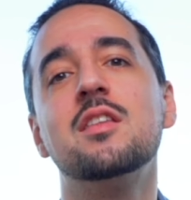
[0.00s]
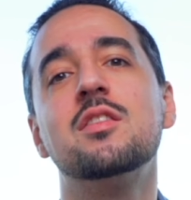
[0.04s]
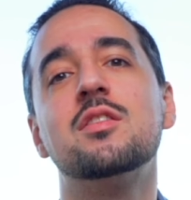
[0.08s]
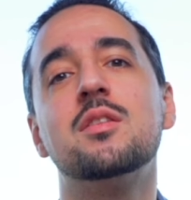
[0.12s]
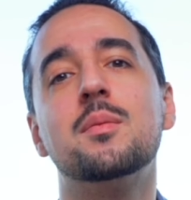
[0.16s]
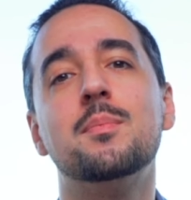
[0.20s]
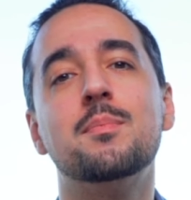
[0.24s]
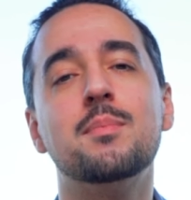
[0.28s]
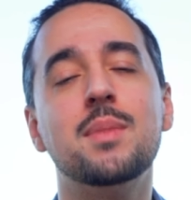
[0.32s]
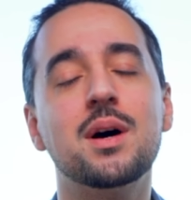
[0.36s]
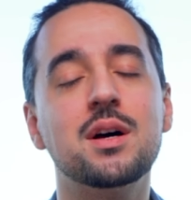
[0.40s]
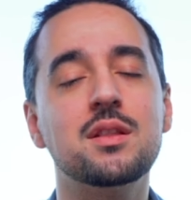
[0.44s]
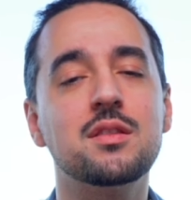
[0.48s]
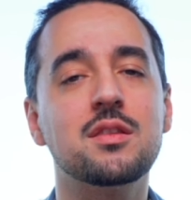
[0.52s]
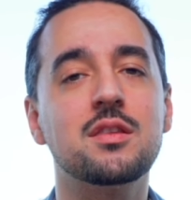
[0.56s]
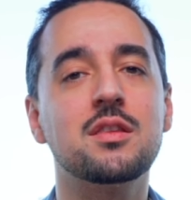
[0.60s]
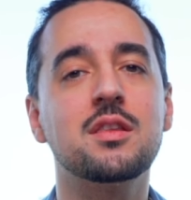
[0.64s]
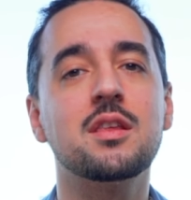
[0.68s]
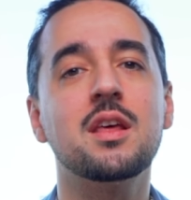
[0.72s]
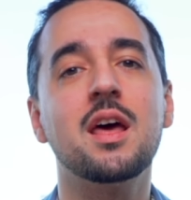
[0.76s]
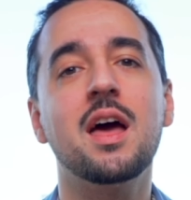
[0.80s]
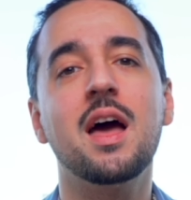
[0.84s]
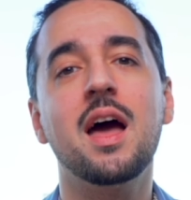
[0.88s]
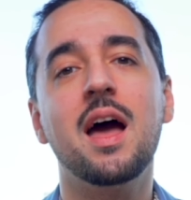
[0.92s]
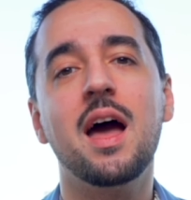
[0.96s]
the
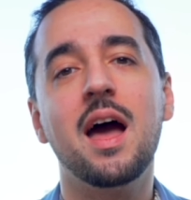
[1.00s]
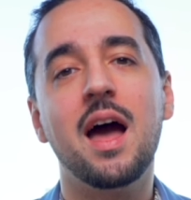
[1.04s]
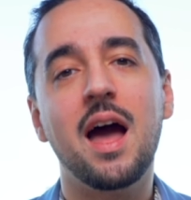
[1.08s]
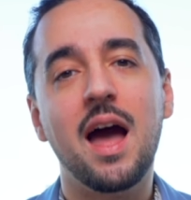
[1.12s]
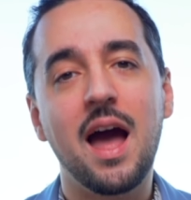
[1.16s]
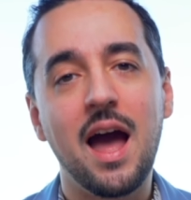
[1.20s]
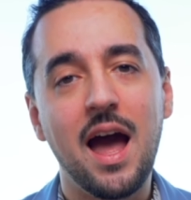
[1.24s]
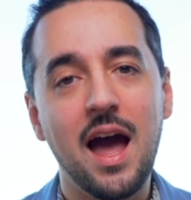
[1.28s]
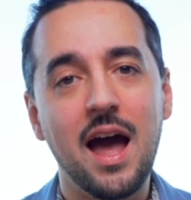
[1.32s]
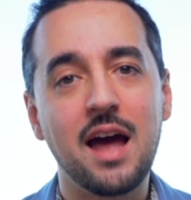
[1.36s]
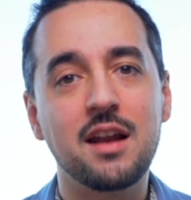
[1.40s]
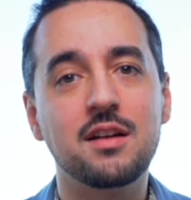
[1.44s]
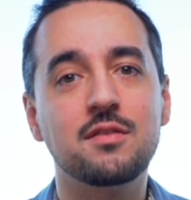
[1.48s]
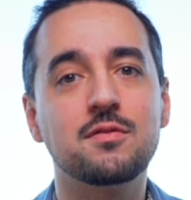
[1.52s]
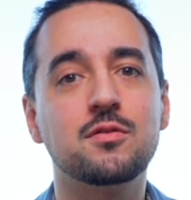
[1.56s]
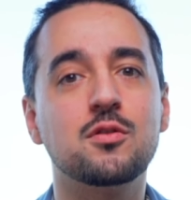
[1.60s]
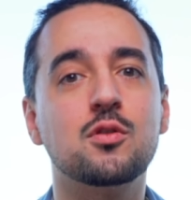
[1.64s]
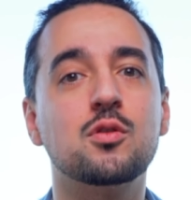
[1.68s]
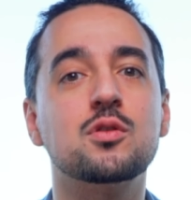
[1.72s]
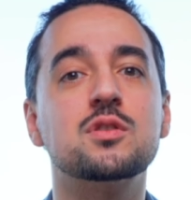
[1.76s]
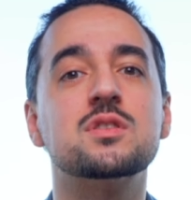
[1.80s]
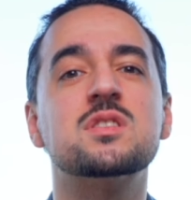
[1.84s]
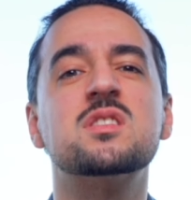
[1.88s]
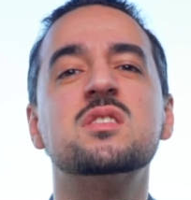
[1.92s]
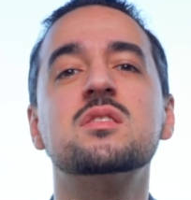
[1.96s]
month, and of
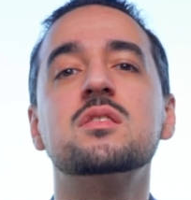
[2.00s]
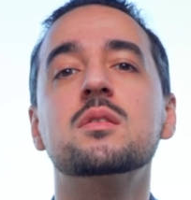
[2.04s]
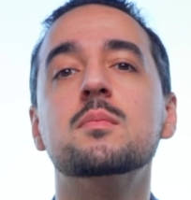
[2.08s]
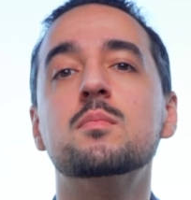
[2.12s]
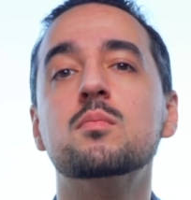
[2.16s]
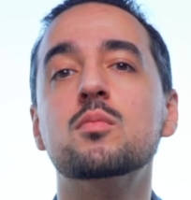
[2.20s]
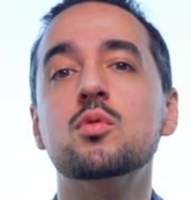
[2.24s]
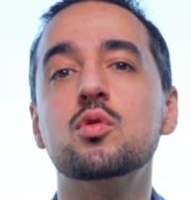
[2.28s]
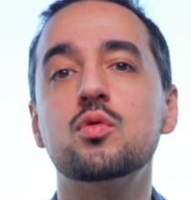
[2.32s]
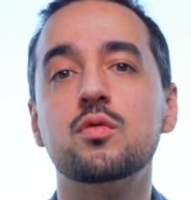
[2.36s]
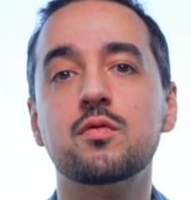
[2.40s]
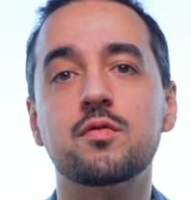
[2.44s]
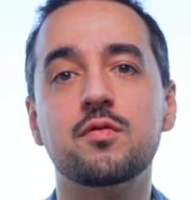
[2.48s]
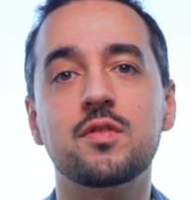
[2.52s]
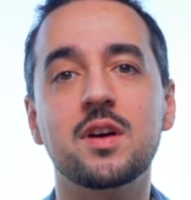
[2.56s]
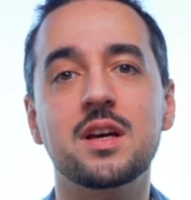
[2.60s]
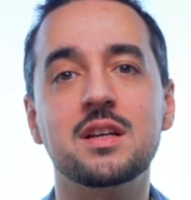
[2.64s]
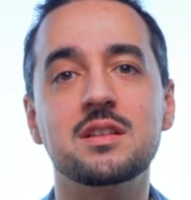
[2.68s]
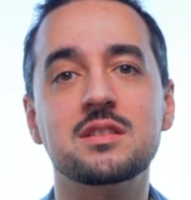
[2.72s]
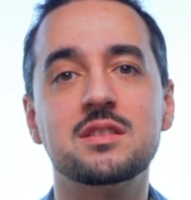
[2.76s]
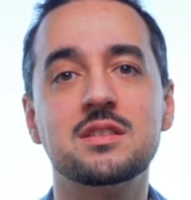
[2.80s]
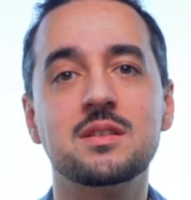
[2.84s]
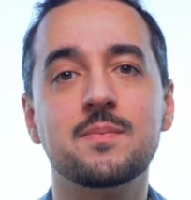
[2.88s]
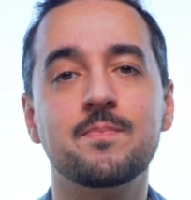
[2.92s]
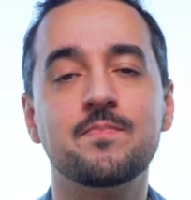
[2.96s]
course the moon
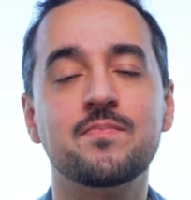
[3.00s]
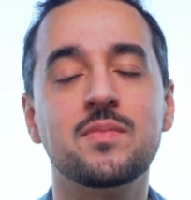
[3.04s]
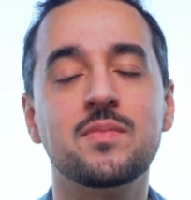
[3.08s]
phase.